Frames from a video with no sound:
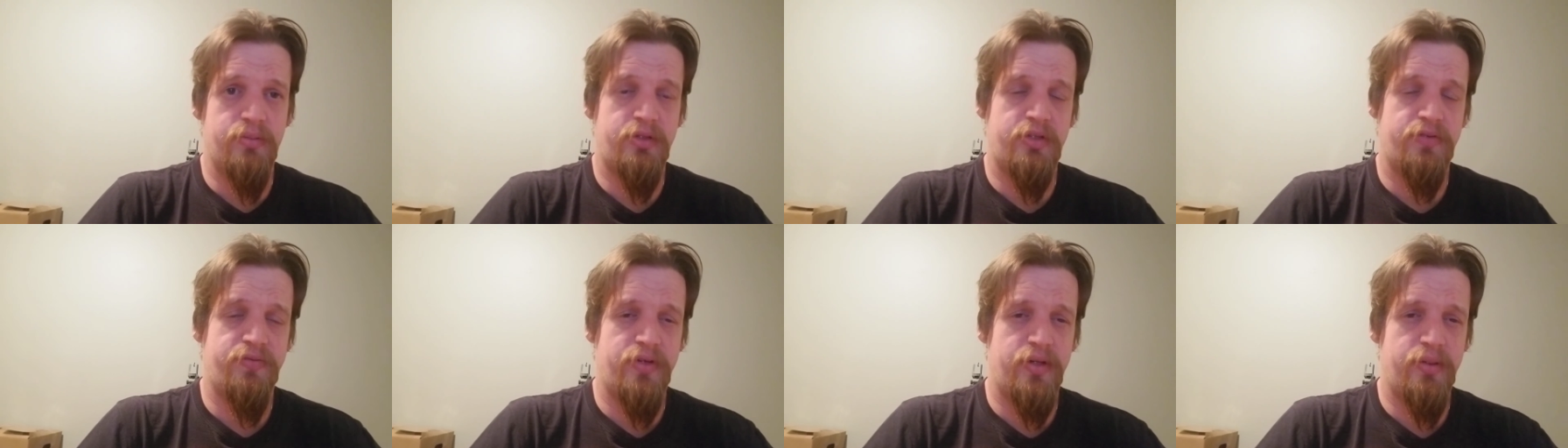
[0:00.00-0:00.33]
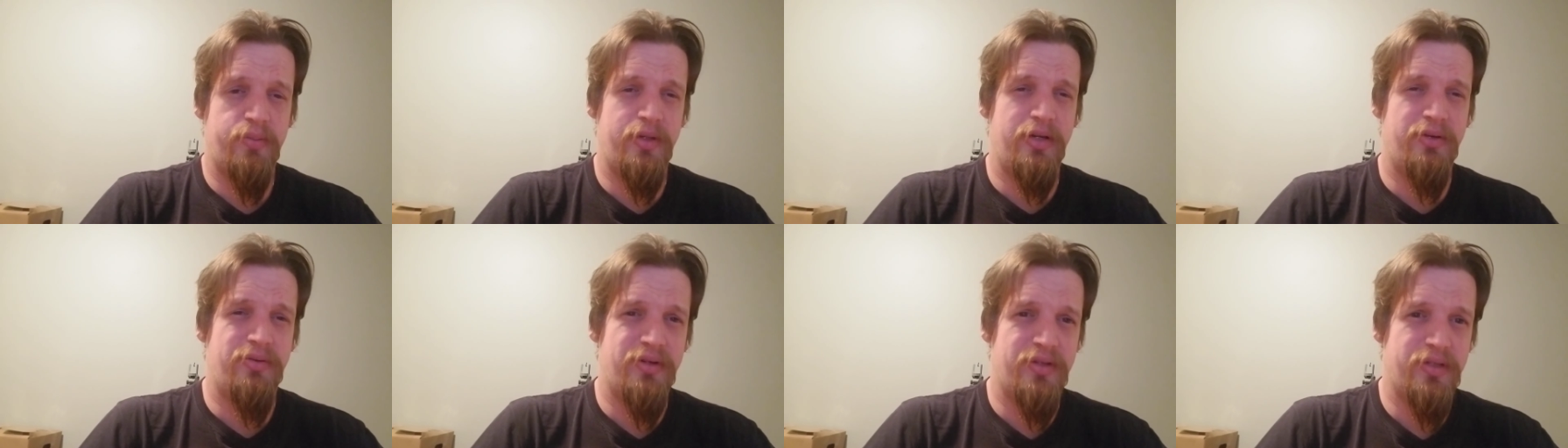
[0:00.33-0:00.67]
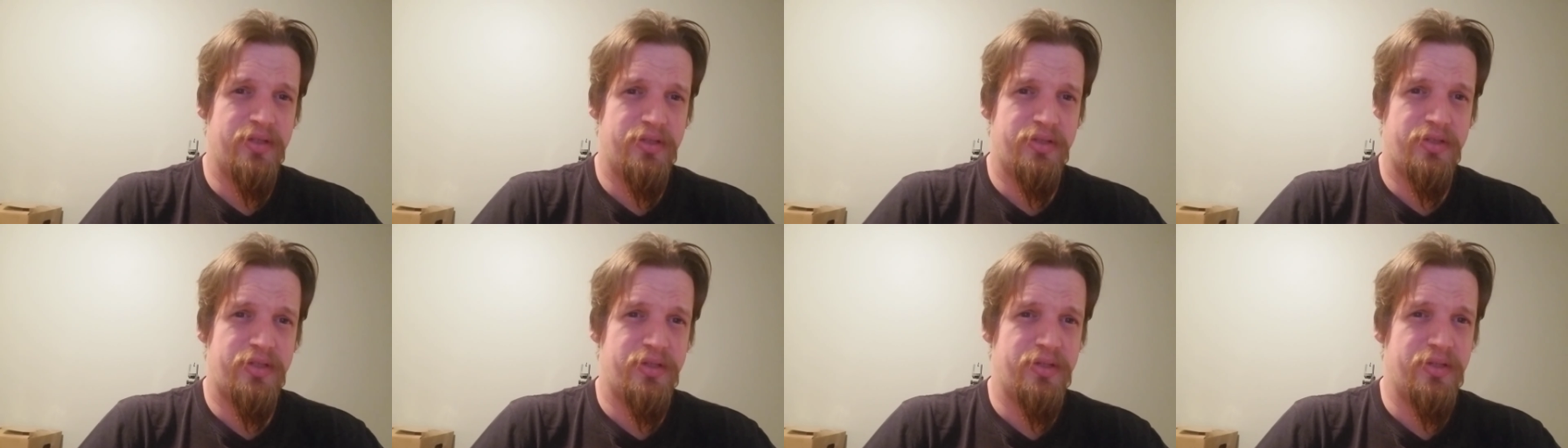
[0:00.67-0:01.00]
So follow me on one of
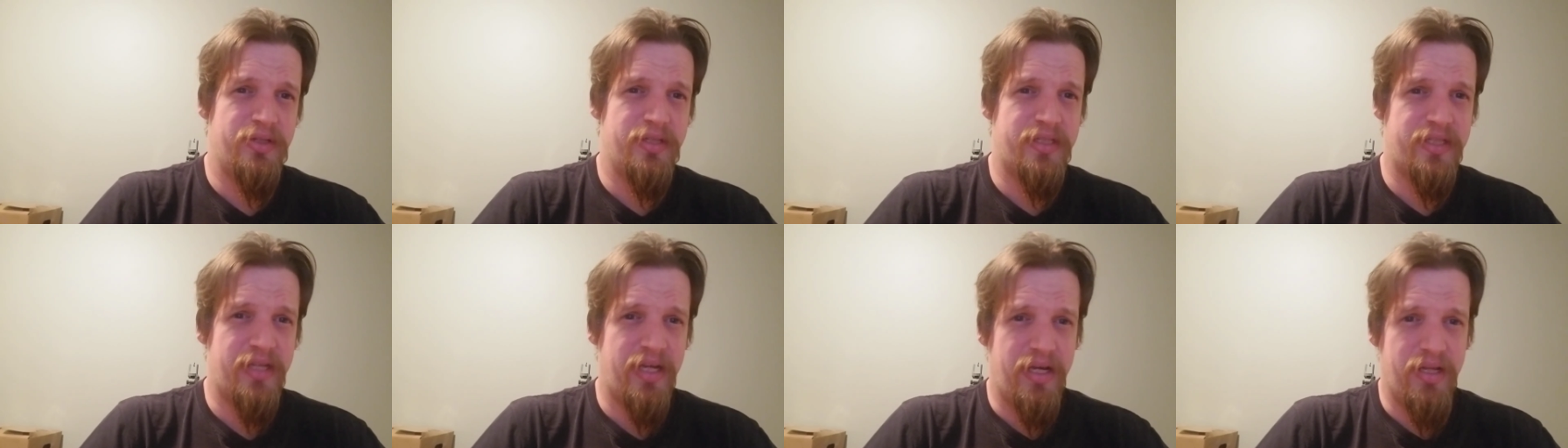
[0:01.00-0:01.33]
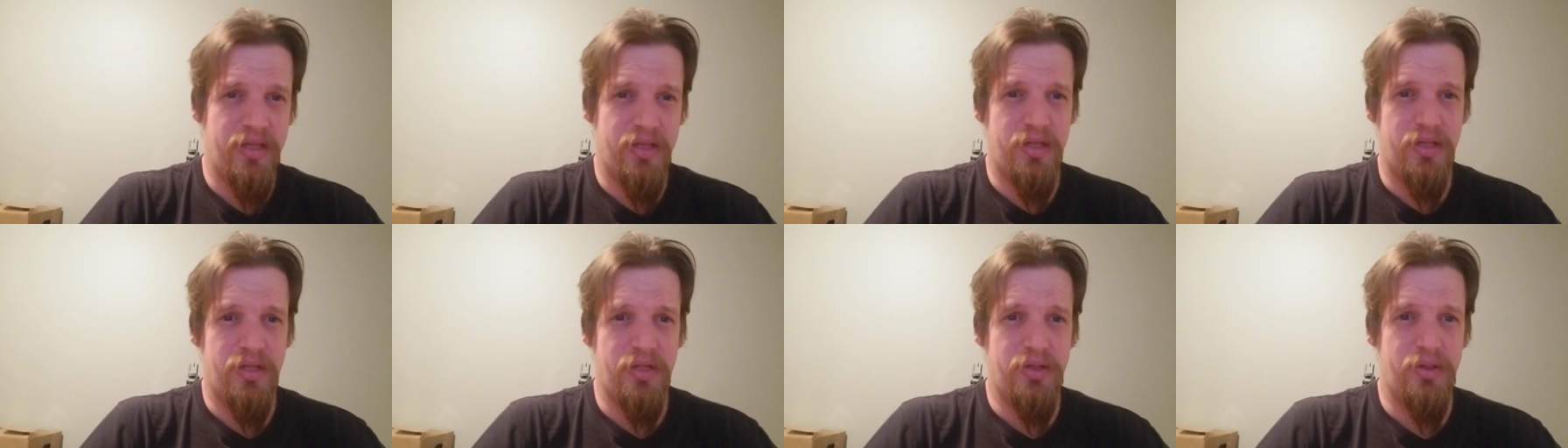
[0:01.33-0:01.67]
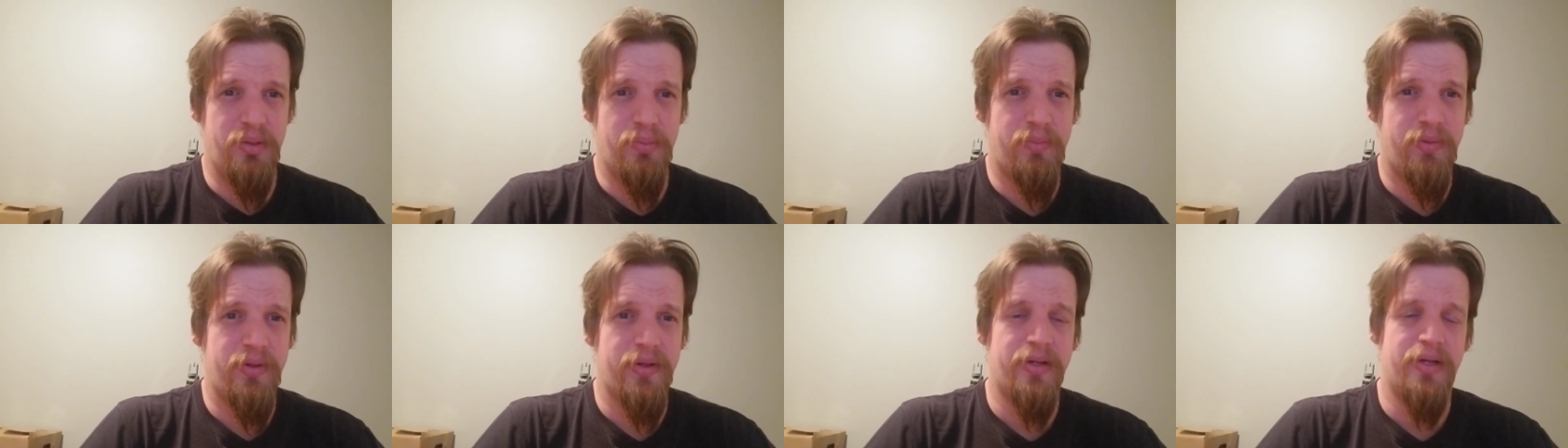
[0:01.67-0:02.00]
those two to stay in the
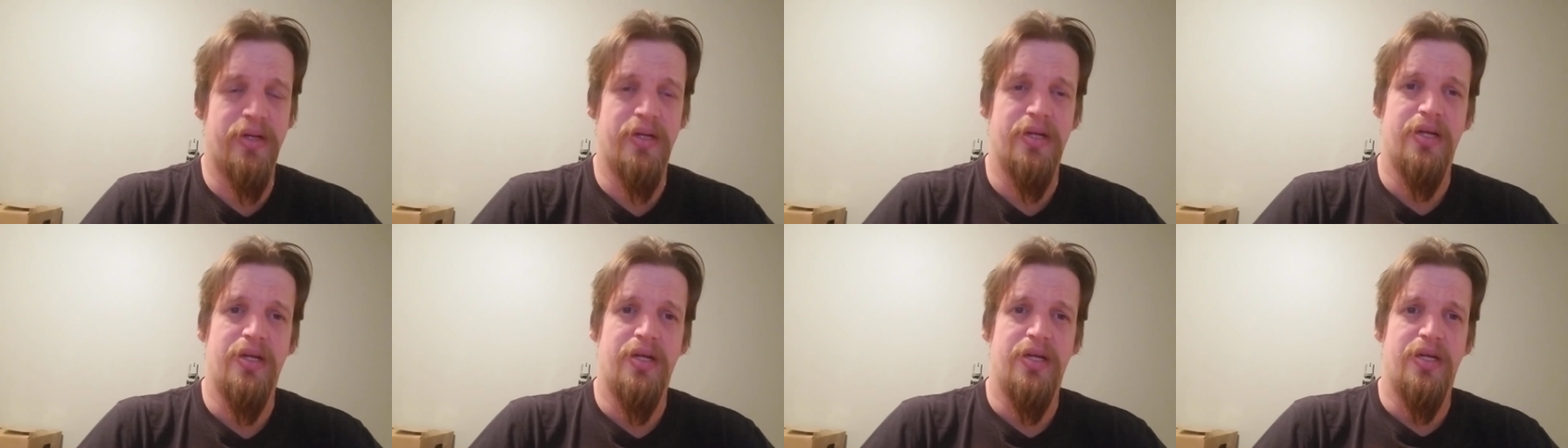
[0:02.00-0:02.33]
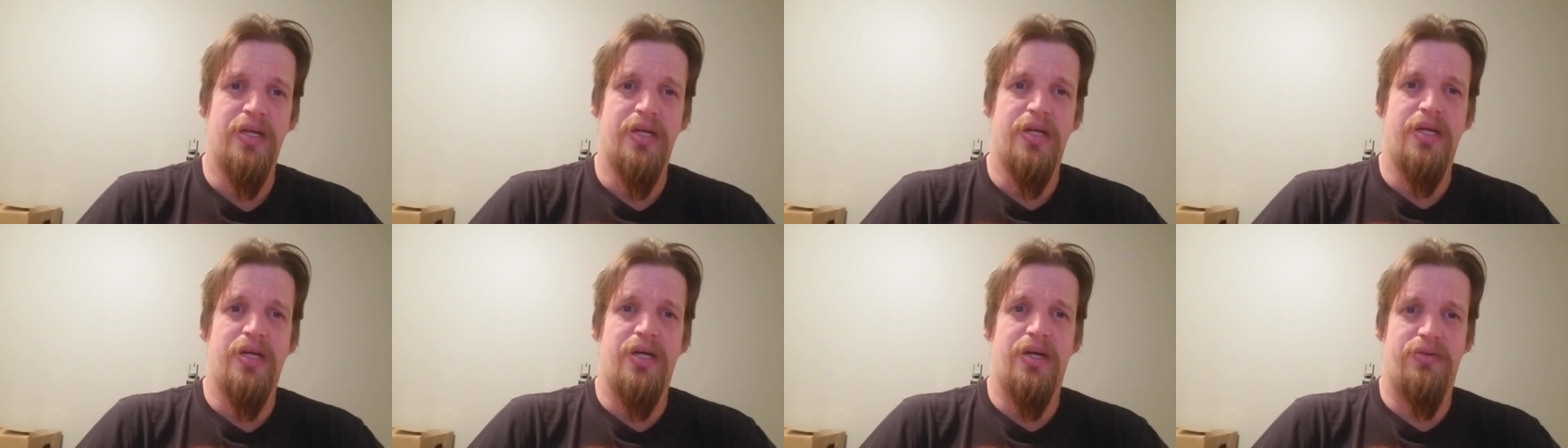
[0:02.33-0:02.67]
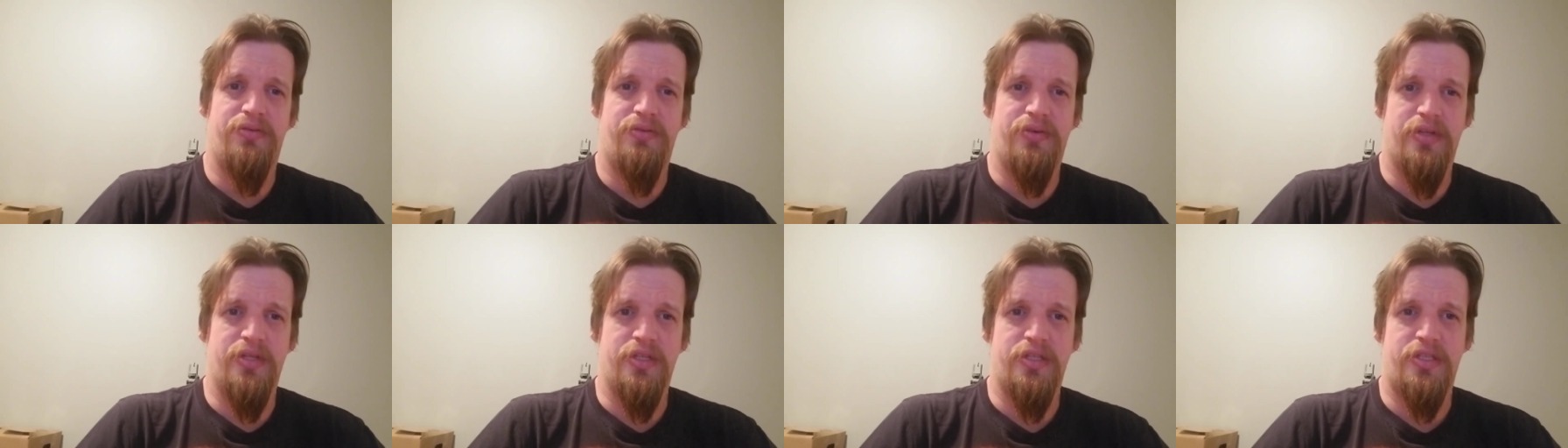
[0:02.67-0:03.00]
loop
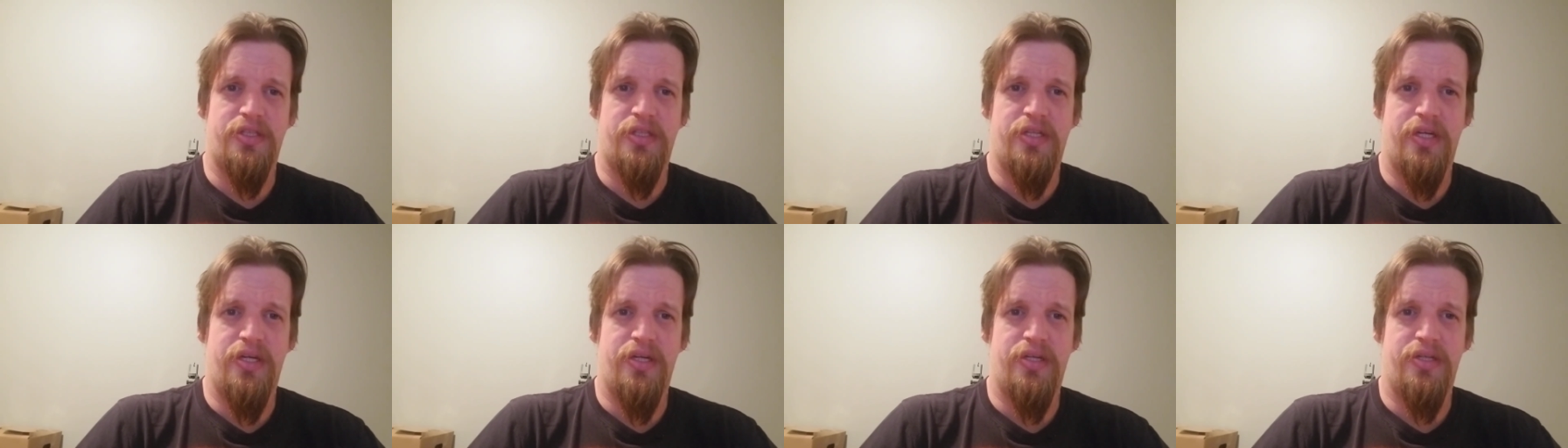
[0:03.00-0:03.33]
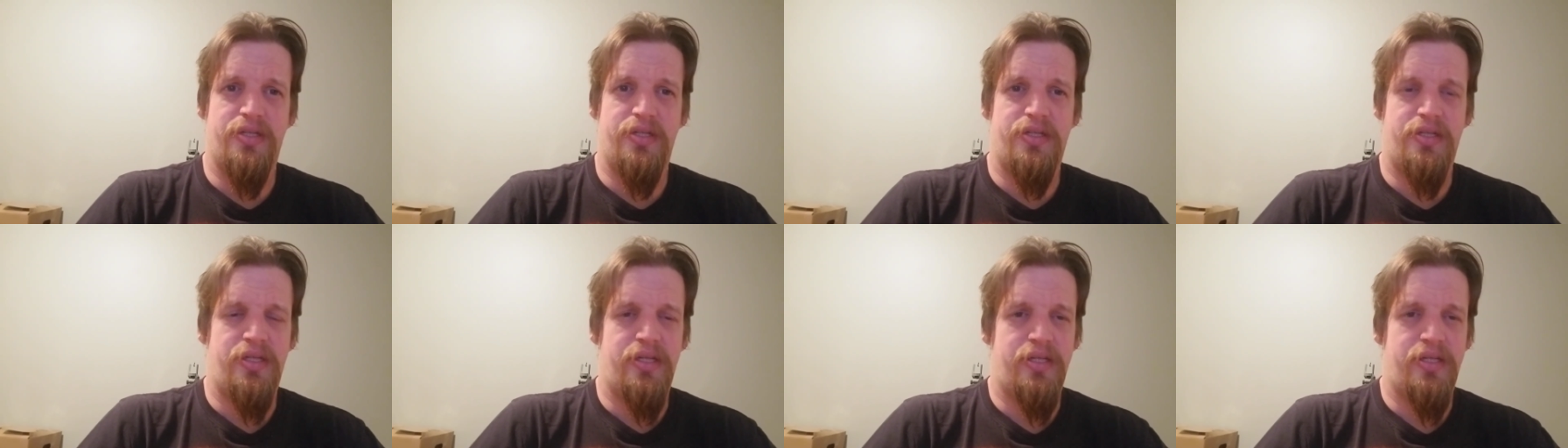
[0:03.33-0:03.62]
for this channel.